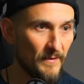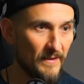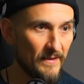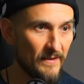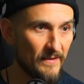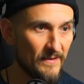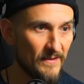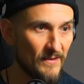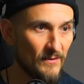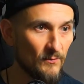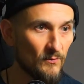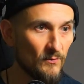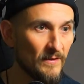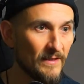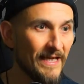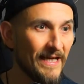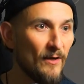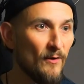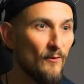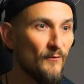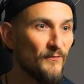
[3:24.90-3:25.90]
hook
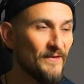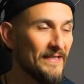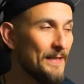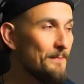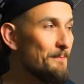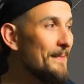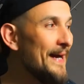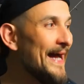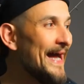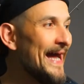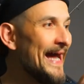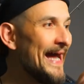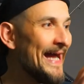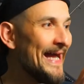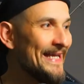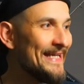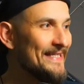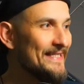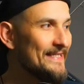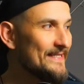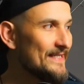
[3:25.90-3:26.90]
with a
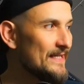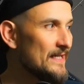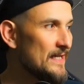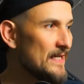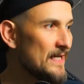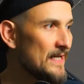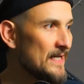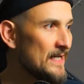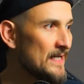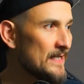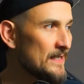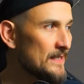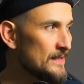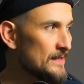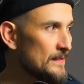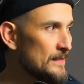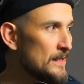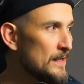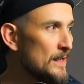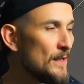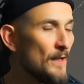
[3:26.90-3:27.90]
stonefly larva and a
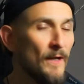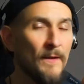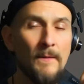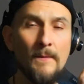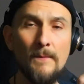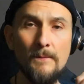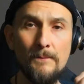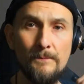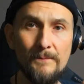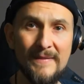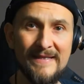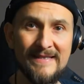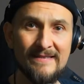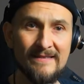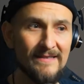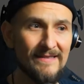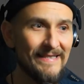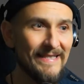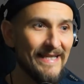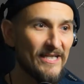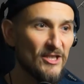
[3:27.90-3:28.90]
mayfly nymph.
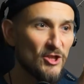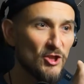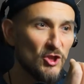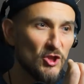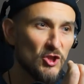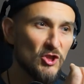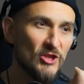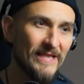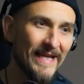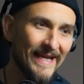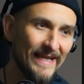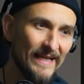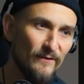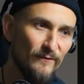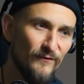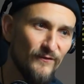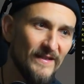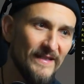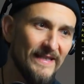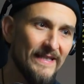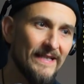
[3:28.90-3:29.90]
And this bait
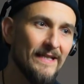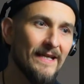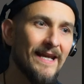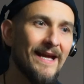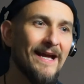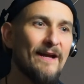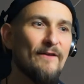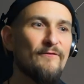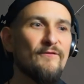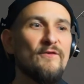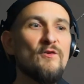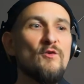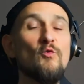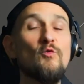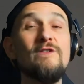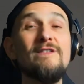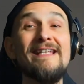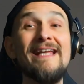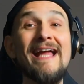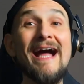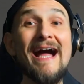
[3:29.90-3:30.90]
combo is
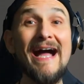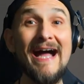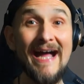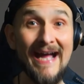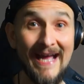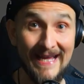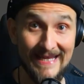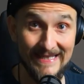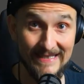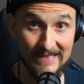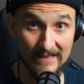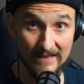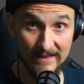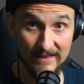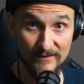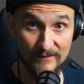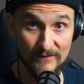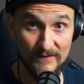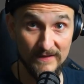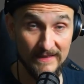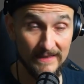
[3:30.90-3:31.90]
actually a classic one for
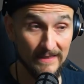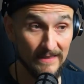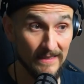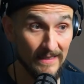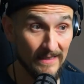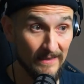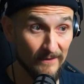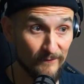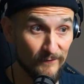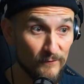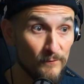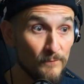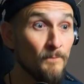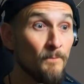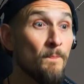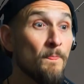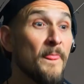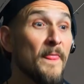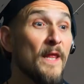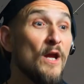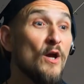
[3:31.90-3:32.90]
whitefish,
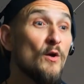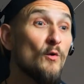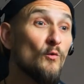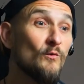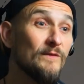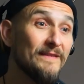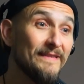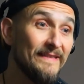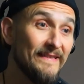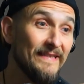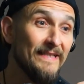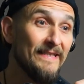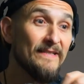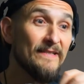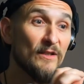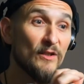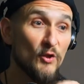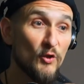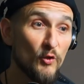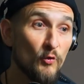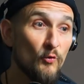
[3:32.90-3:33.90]
like Vendace or
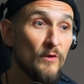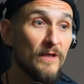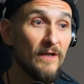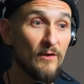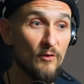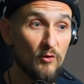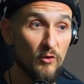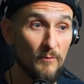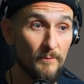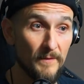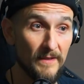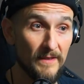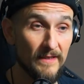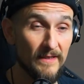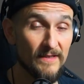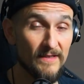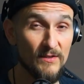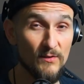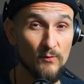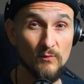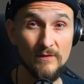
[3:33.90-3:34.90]
Cisco, for
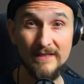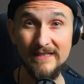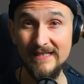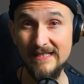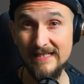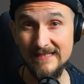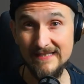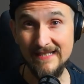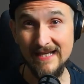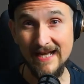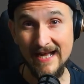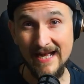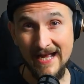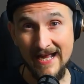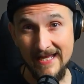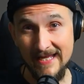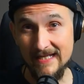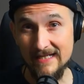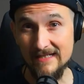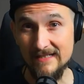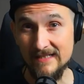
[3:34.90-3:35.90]
example, at
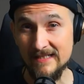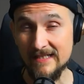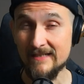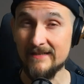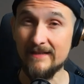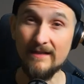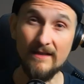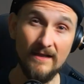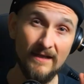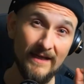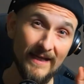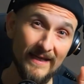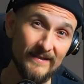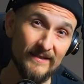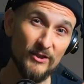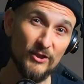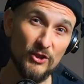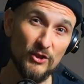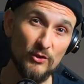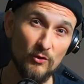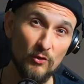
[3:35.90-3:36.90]
Ladoga or Tunguska.